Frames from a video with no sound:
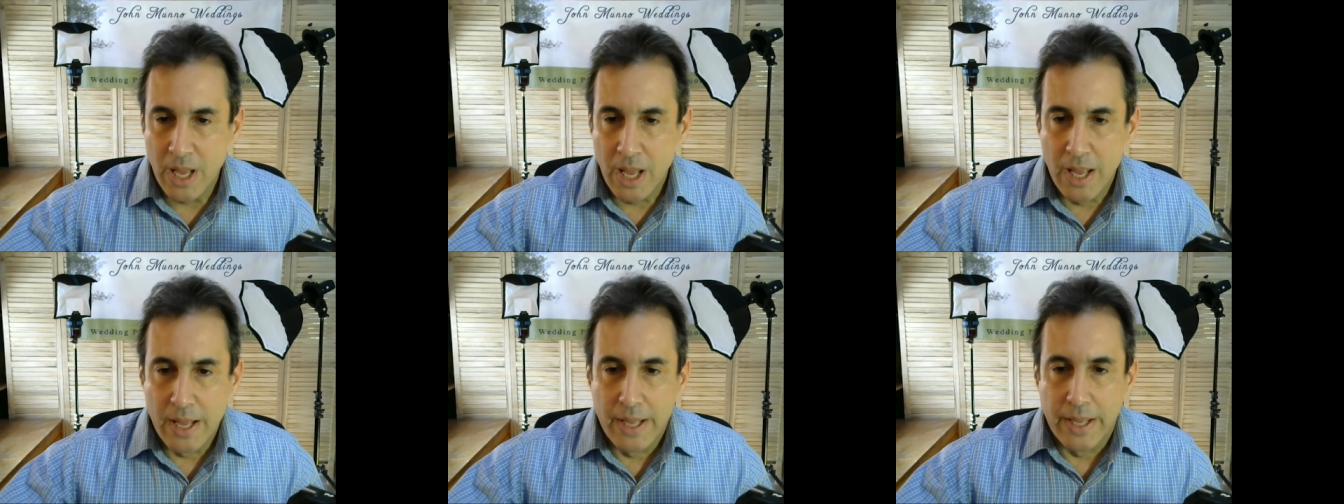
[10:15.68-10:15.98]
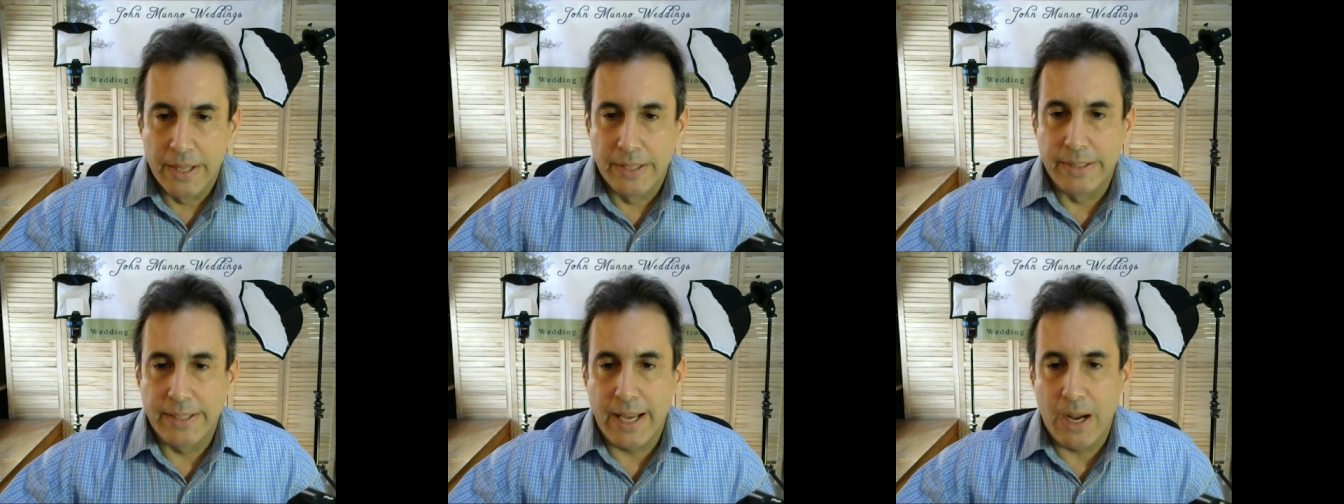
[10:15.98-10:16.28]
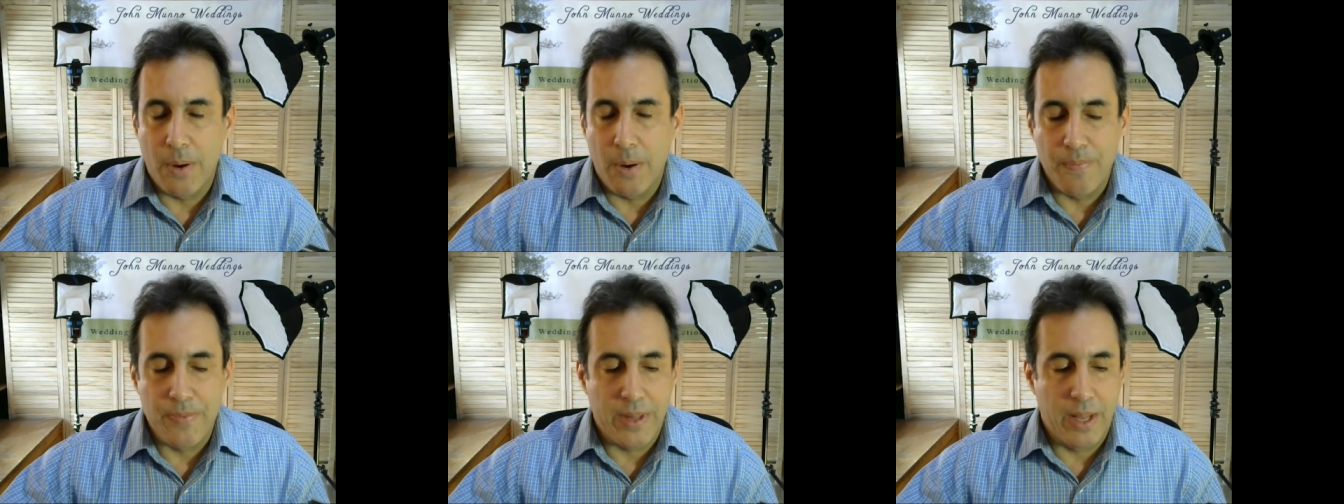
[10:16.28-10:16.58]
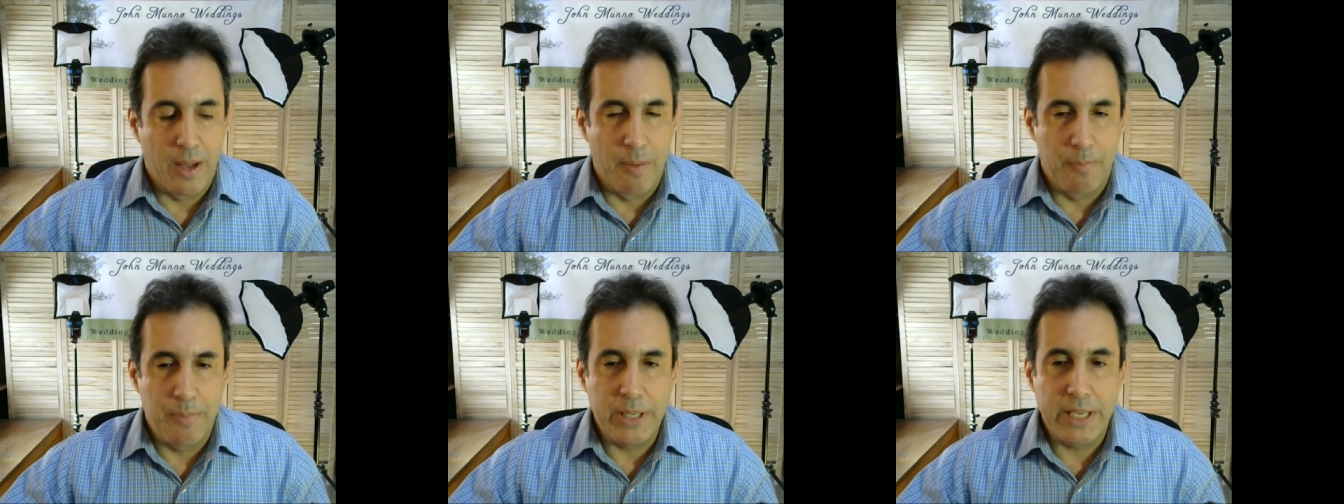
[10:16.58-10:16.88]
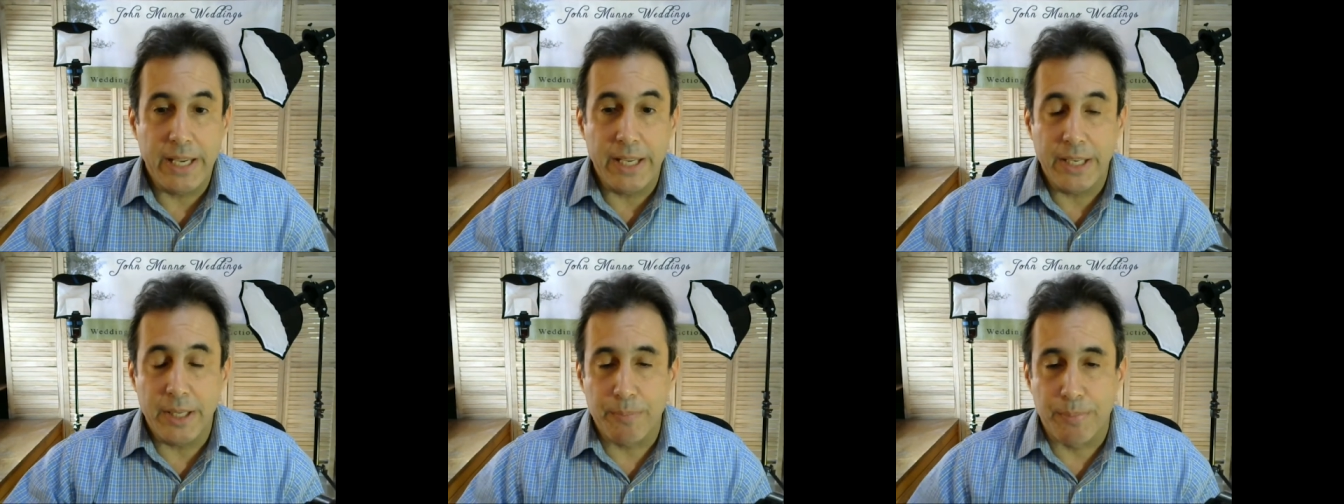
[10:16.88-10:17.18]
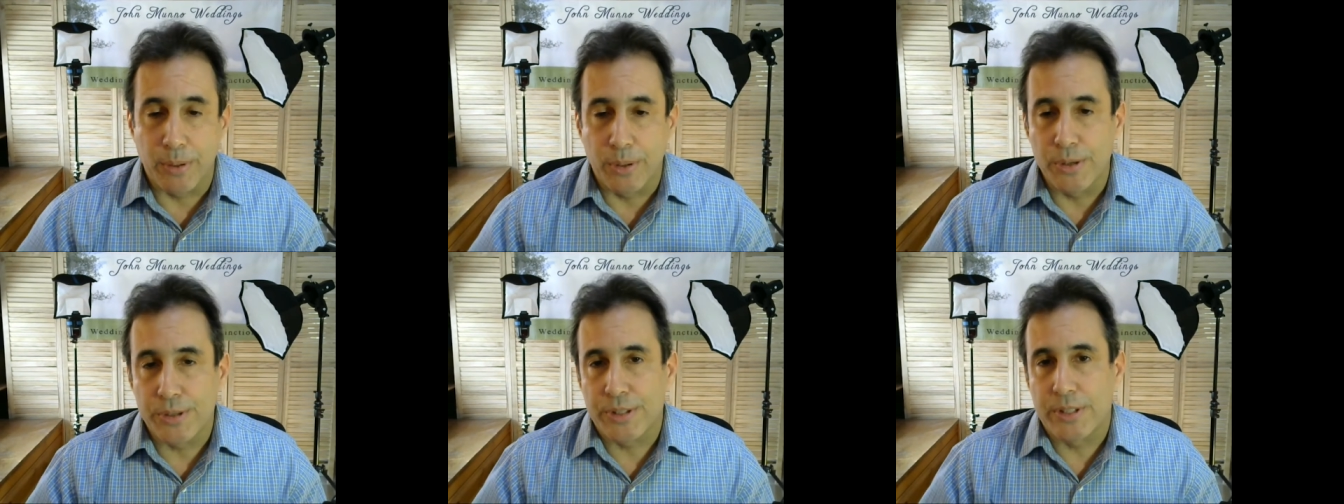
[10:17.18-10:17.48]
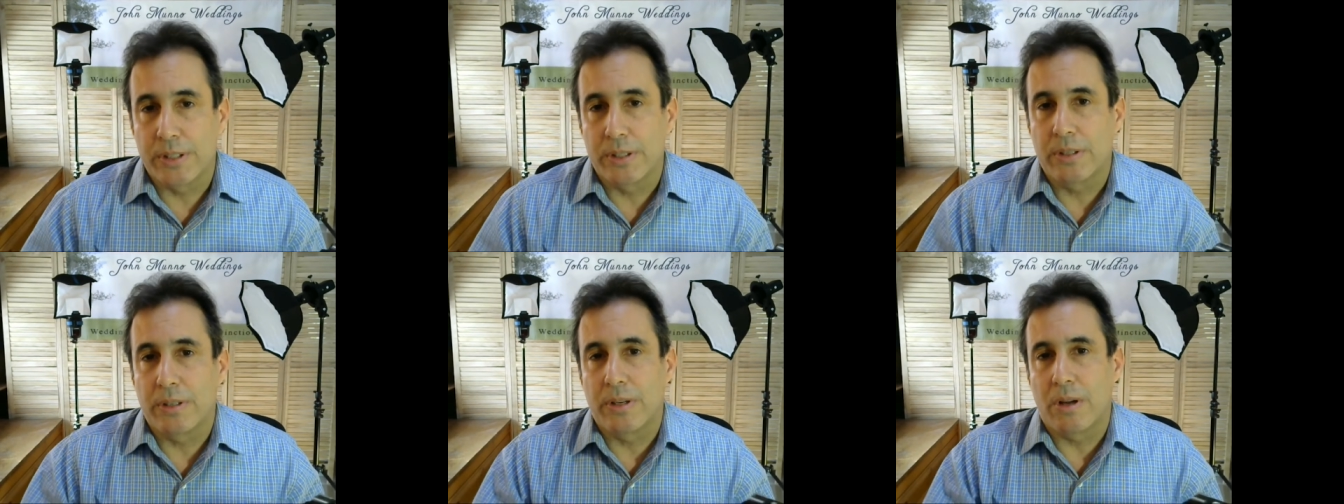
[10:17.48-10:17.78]
Now, a beginning
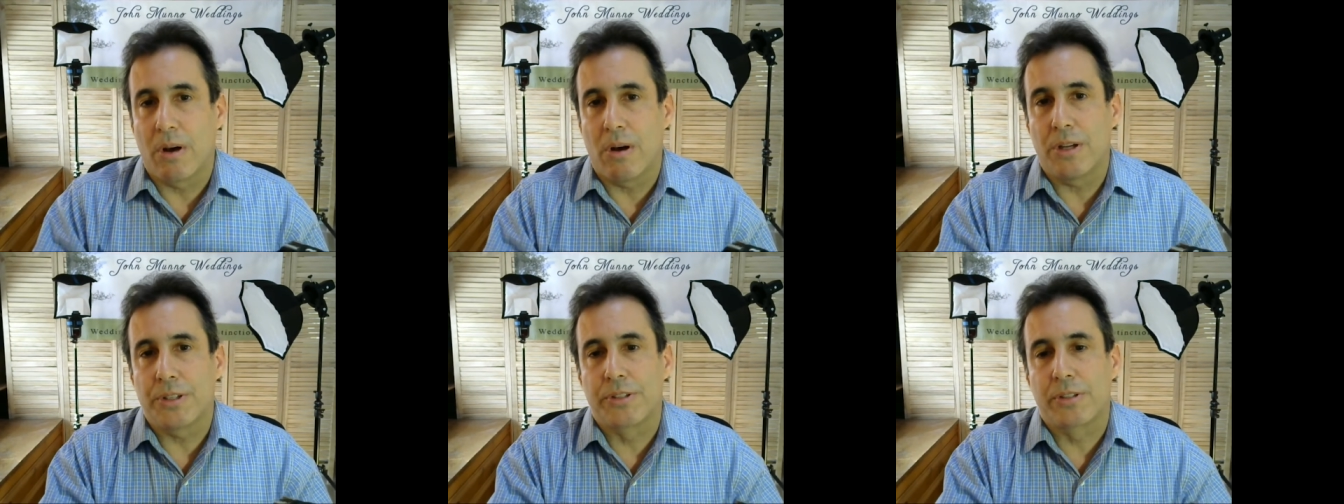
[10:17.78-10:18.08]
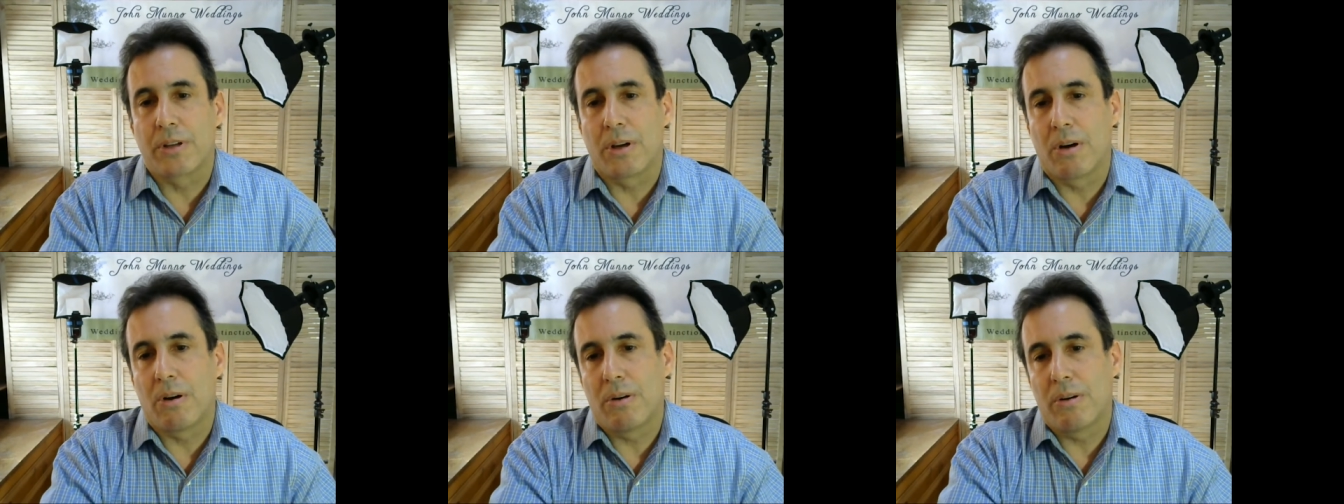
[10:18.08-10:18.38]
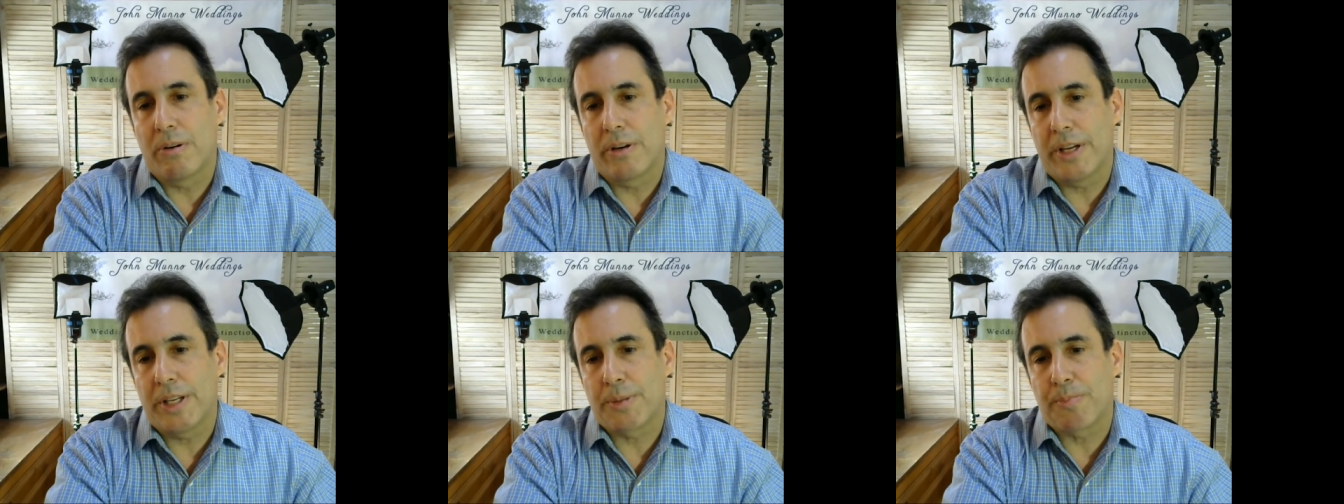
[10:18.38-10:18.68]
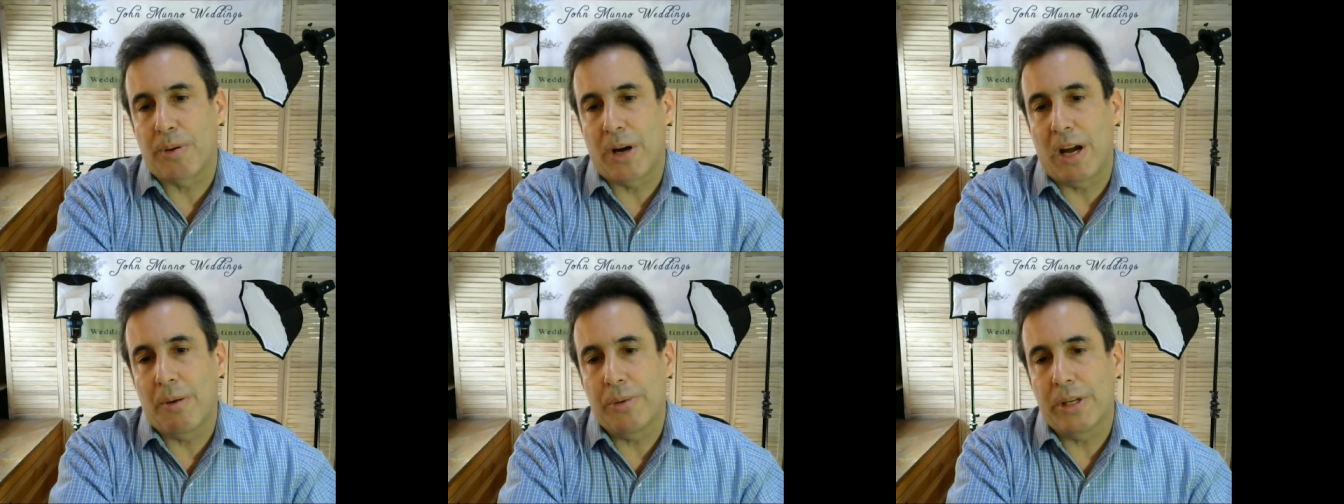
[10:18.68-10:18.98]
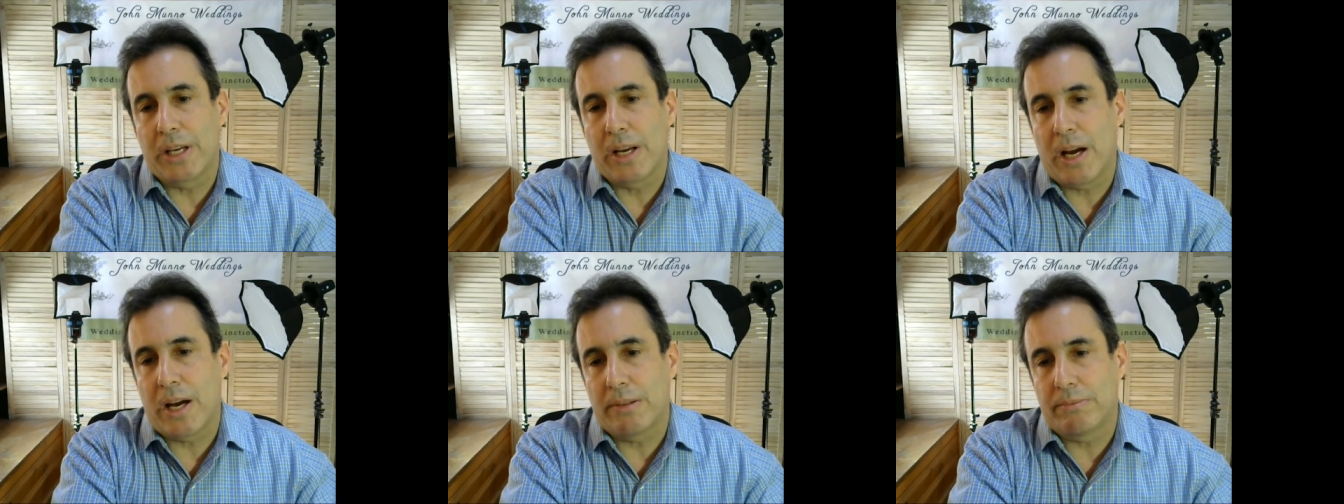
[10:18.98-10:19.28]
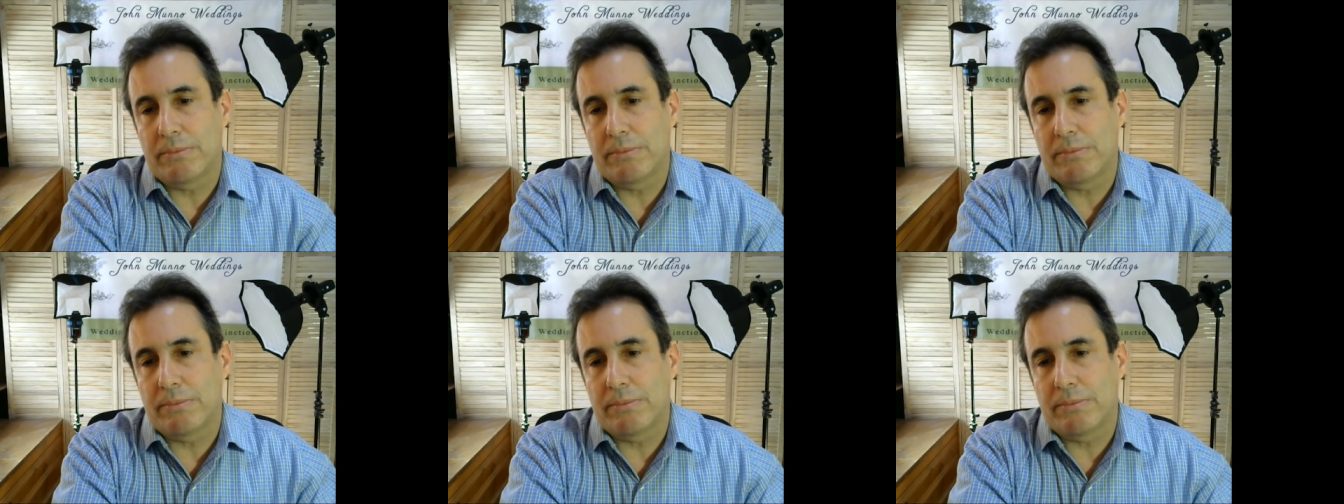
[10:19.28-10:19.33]
person also is probably got